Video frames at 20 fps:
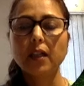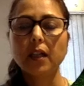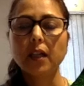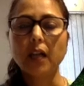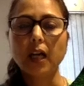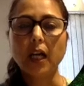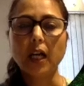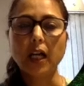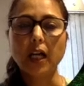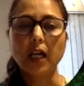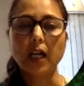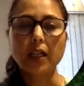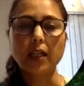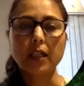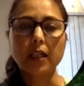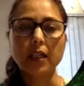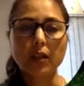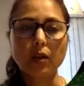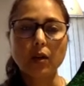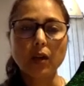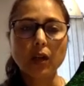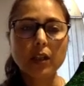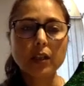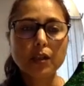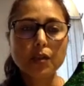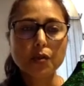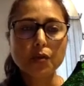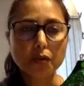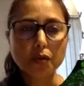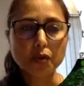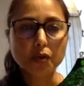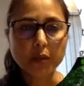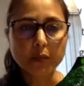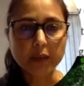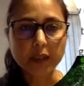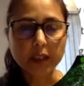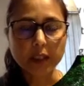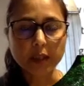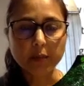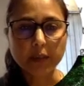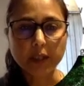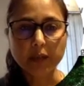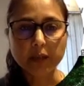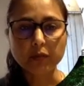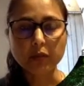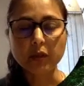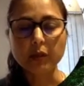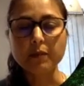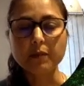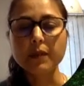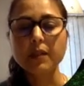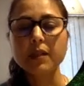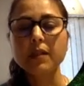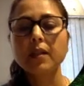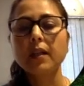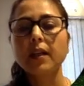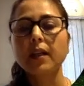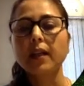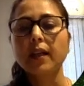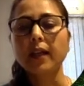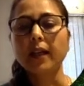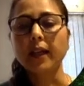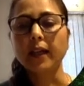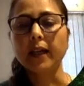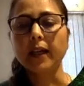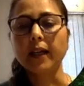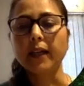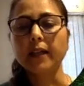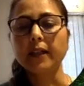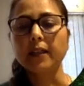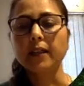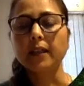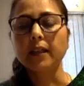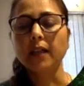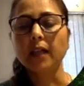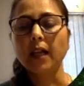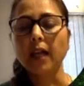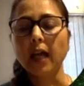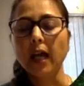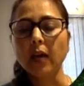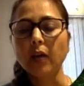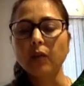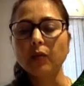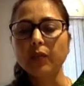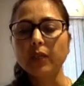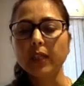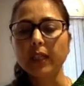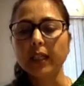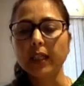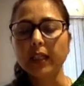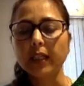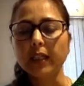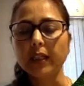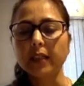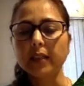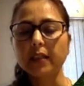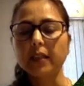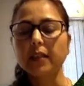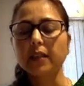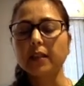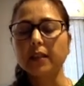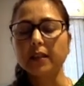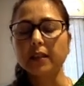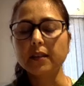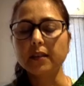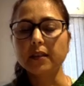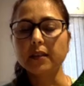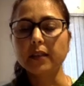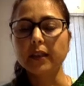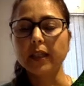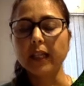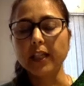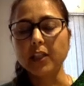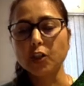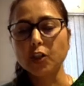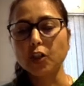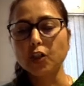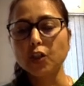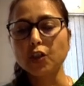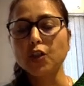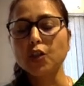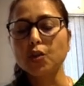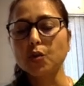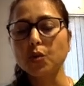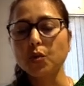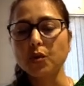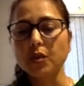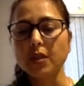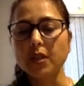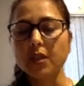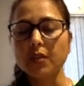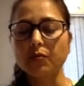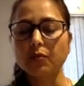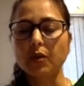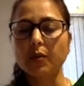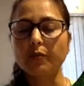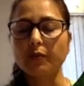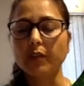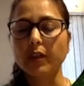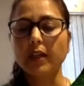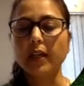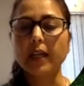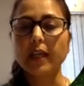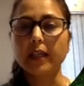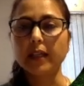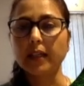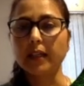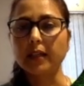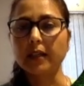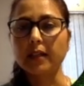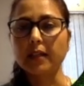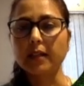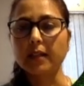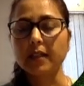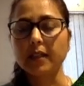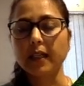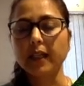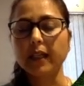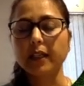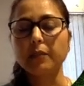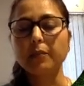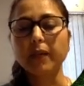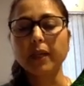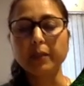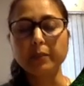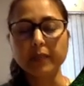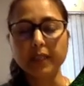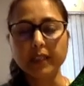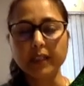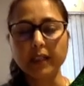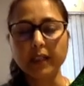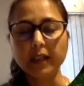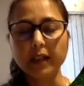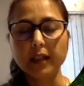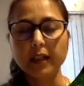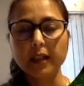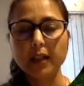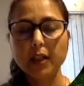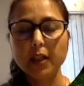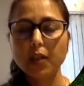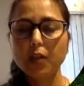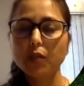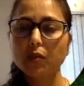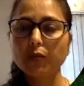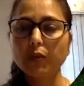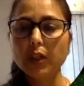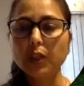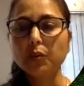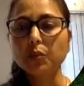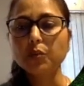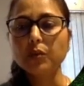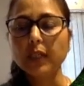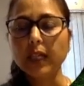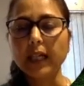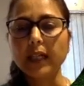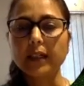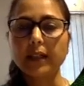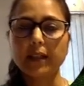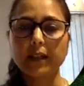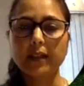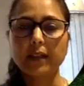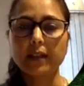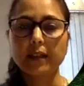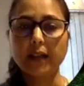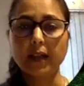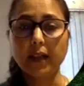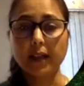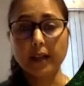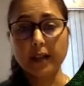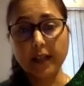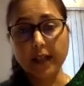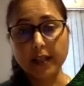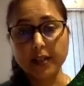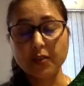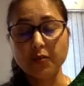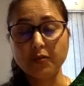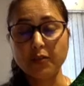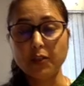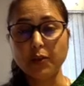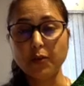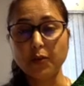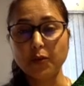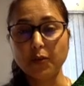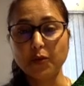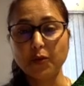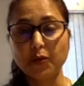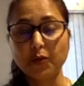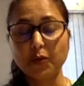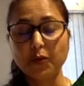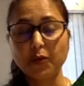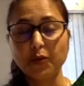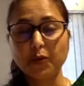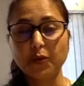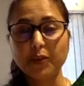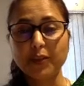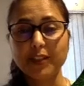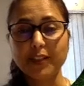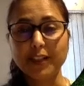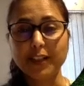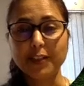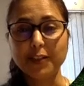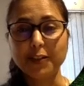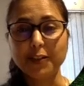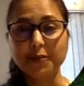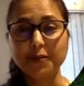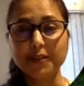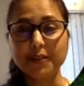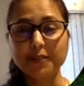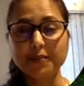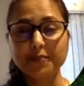all the social media platforms and how we can link the external sources from where I can select my media. So we'll do that in our next video. Stay tuned.